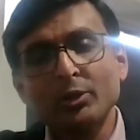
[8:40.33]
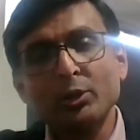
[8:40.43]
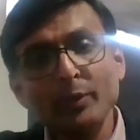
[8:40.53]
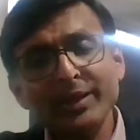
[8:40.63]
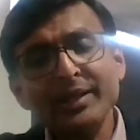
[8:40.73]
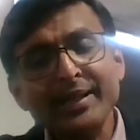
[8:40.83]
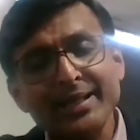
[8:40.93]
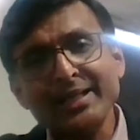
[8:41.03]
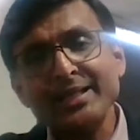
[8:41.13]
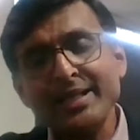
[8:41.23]
Do we
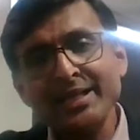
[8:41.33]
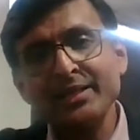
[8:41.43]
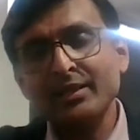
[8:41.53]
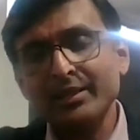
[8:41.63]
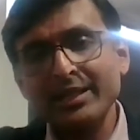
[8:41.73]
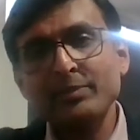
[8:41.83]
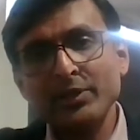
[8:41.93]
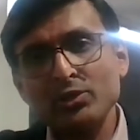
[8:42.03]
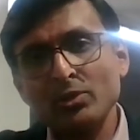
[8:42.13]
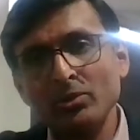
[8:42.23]
really need T
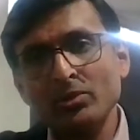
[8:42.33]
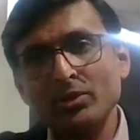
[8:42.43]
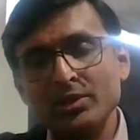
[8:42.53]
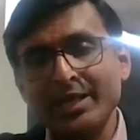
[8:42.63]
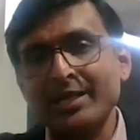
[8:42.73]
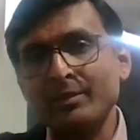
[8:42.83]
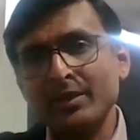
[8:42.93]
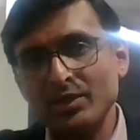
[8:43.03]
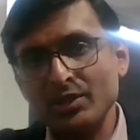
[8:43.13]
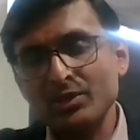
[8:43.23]
plus 2
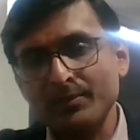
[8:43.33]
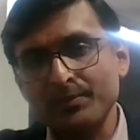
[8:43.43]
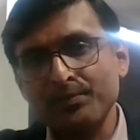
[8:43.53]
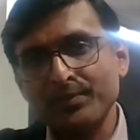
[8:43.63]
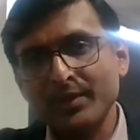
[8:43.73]
settlement system?